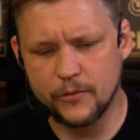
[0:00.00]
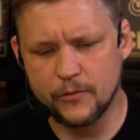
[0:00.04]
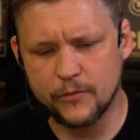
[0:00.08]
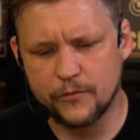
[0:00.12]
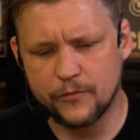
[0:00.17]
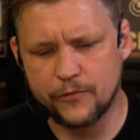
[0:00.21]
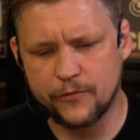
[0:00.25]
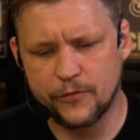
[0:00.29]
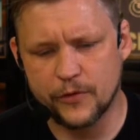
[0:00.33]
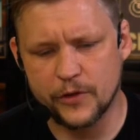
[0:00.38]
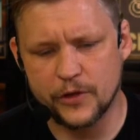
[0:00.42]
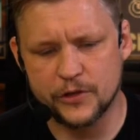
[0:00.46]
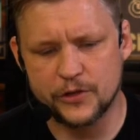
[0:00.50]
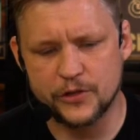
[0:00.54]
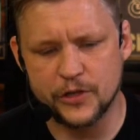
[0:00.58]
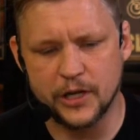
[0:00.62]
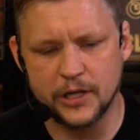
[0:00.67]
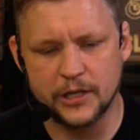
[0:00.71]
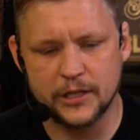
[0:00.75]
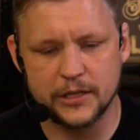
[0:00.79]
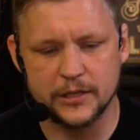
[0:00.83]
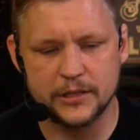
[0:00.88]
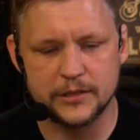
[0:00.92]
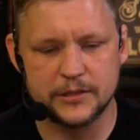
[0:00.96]
for the
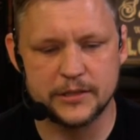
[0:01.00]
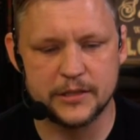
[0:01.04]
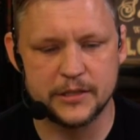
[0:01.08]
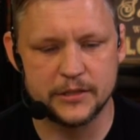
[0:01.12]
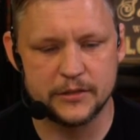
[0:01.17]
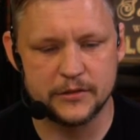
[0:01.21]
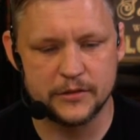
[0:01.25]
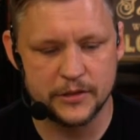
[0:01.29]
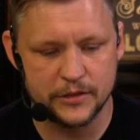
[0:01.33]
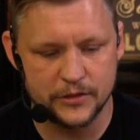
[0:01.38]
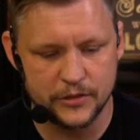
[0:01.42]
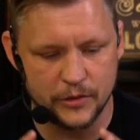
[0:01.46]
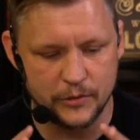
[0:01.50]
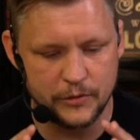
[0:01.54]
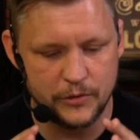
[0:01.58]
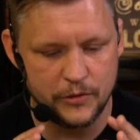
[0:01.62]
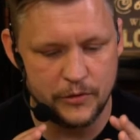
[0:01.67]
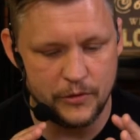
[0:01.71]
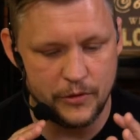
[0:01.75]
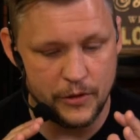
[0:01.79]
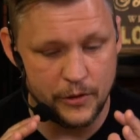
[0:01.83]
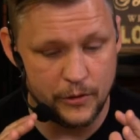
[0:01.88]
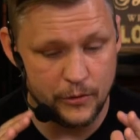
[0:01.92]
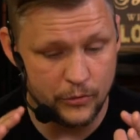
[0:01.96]
shotguns, there's a
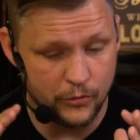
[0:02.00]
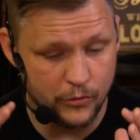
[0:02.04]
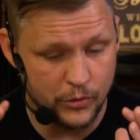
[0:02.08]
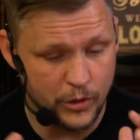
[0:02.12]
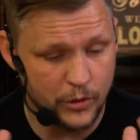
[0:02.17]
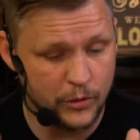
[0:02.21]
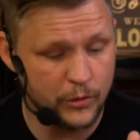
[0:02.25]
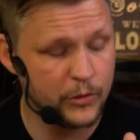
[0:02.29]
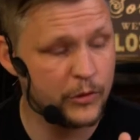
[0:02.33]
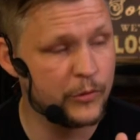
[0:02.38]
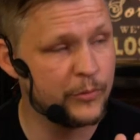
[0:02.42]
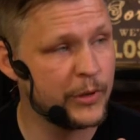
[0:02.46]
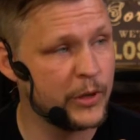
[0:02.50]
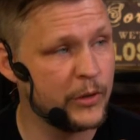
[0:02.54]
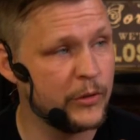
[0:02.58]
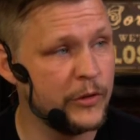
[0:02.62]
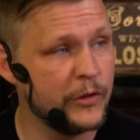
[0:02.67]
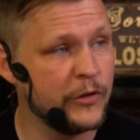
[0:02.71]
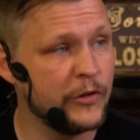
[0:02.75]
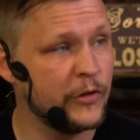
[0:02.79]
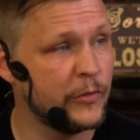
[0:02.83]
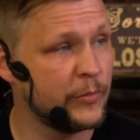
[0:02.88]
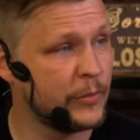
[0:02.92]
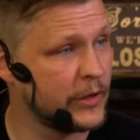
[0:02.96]
new rolled
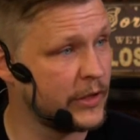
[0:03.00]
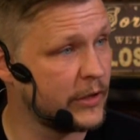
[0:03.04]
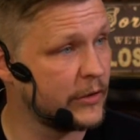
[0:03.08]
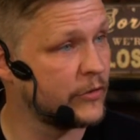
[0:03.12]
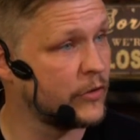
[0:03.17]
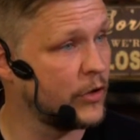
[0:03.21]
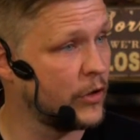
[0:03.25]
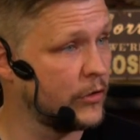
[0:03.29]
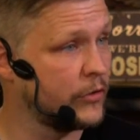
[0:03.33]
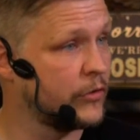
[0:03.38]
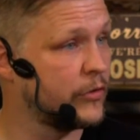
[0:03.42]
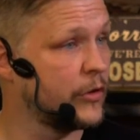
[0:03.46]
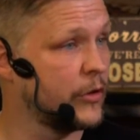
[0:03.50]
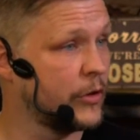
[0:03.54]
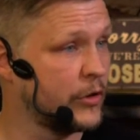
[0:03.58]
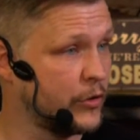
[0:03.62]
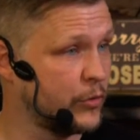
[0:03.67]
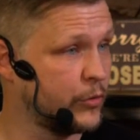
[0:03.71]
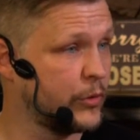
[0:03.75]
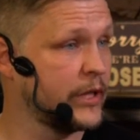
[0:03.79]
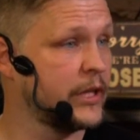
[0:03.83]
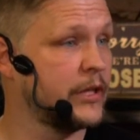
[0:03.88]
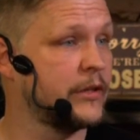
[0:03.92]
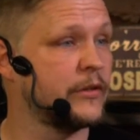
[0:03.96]
bonus, but there's also a
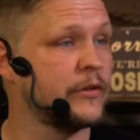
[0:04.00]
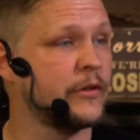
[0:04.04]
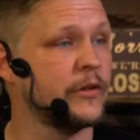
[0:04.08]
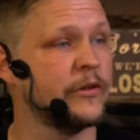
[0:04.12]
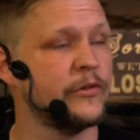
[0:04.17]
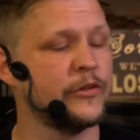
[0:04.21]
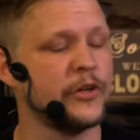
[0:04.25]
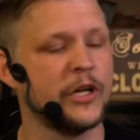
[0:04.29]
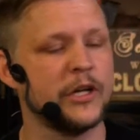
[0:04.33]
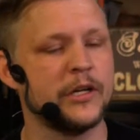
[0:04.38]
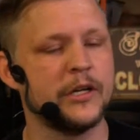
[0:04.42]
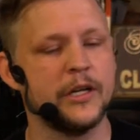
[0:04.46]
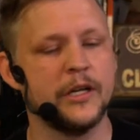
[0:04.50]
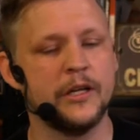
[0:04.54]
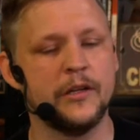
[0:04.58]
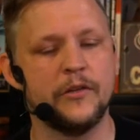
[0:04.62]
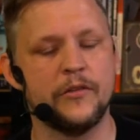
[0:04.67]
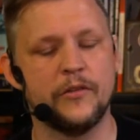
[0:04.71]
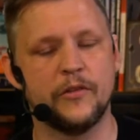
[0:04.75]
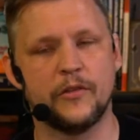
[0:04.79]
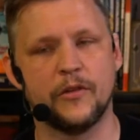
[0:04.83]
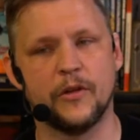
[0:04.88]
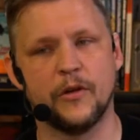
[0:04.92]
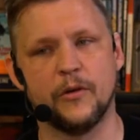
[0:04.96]
tweak to the shotguns.
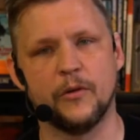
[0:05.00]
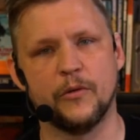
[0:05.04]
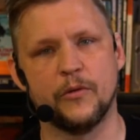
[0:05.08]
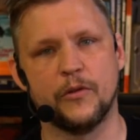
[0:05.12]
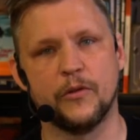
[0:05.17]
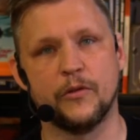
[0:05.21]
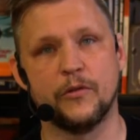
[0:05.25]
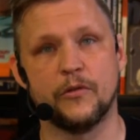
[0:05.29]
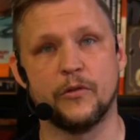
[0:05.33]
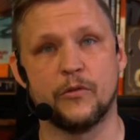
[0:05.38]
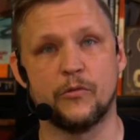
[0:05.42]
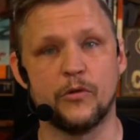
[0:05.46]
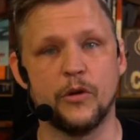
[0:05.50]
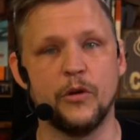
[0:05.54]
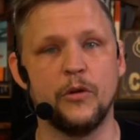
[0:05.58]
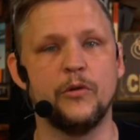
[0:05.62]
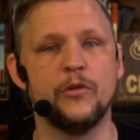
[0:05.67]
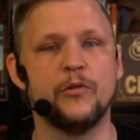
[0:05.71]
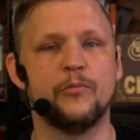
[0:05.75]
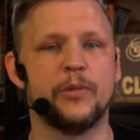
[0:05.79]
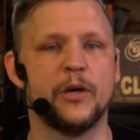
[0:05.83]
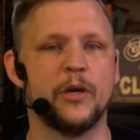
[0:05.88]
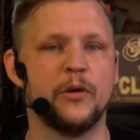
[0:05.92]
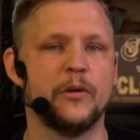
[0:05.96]
So the
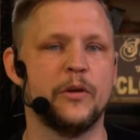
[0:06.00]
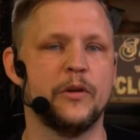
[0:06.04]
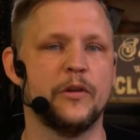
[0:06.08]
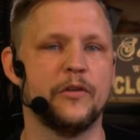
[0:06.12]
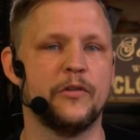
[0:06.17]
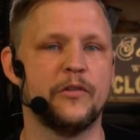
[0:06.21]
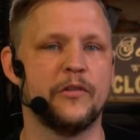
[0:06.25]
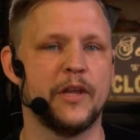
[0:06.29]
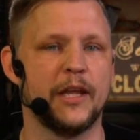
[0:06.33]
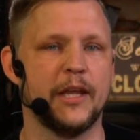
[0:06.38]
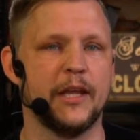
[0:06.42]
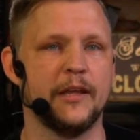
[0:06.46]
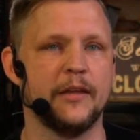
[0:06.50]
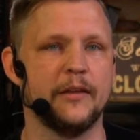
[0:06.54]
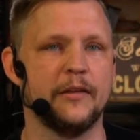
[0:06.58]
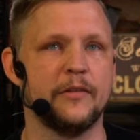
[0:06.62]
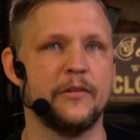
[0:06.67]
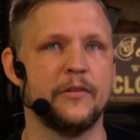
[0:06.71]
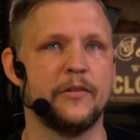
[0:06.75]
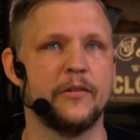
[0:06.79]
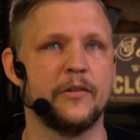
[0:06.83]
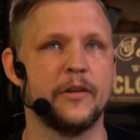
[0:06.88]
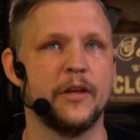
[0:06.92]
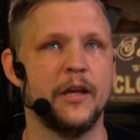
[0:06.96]
rolled bonus
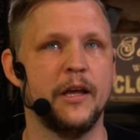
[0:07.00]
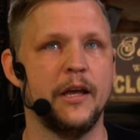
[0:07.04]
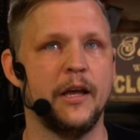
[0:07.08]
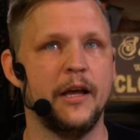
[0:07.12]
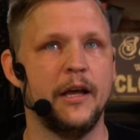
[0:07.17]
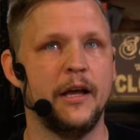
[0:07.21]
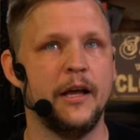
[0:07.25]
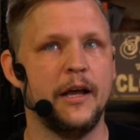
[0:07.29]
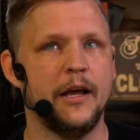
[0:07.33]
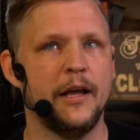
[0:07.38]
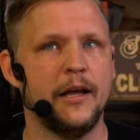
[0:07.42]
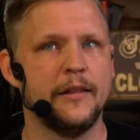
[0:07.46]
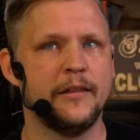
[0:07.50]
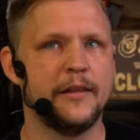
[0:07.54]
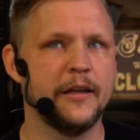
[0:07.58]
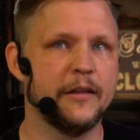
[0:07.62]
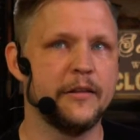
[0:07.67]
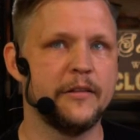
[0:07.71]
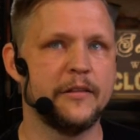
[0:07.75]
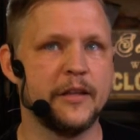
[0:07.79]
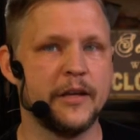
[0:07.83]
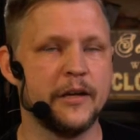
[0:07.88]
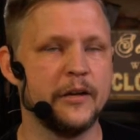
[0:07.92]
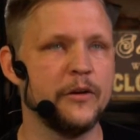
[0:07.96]
is
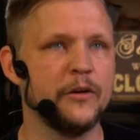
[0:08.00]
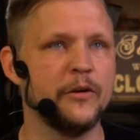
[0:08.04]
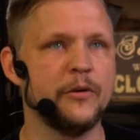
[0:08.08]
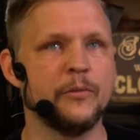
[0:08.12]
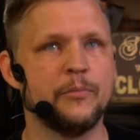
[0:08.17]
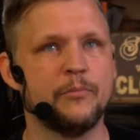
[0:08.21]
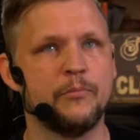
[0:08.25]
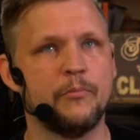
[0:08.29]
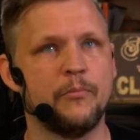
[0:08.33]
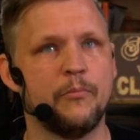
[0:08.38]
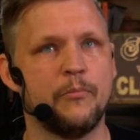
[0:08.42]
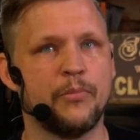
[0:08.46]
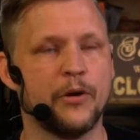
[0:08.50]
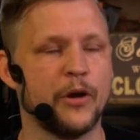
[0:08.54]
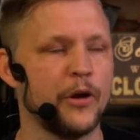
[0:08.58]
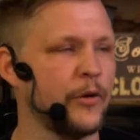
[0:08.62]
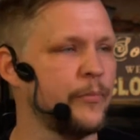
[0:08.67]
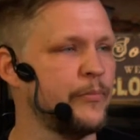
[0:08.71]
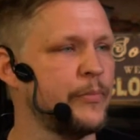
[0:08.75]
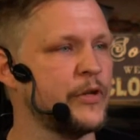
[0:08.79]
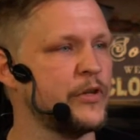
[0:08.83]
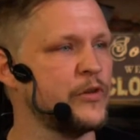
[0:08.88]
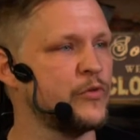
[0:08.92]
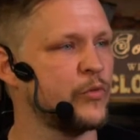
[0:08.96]
their
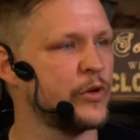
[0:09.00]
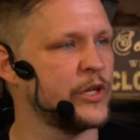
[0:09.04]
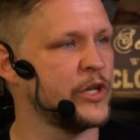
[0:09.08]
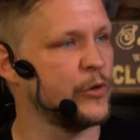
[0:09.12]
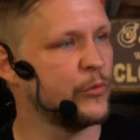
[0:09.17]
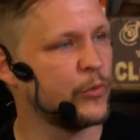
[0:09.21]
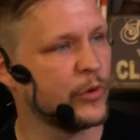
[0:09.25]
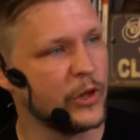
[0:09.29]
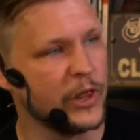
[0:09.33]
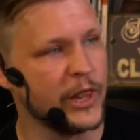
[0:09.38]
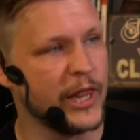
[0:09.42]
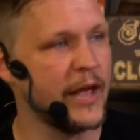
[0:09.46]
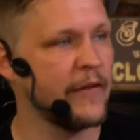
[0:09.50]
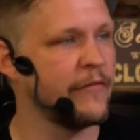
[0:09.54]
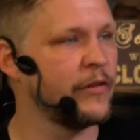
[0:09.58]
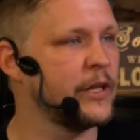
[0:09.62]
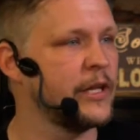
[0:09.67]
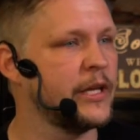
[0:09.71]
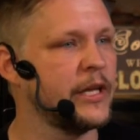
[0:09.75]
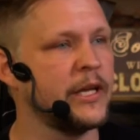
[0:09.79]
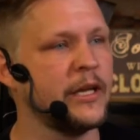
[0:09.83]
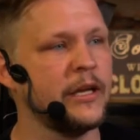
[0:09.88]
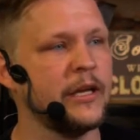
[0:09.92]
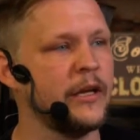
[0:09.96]
purpose when you were
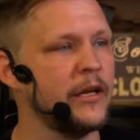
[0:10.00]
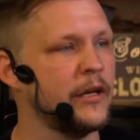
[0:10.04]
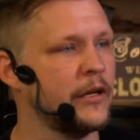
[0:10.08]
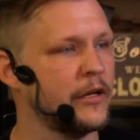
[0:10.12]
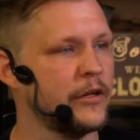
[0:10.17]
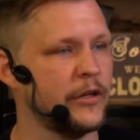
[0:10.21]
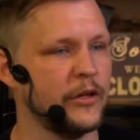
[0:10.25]
leveling.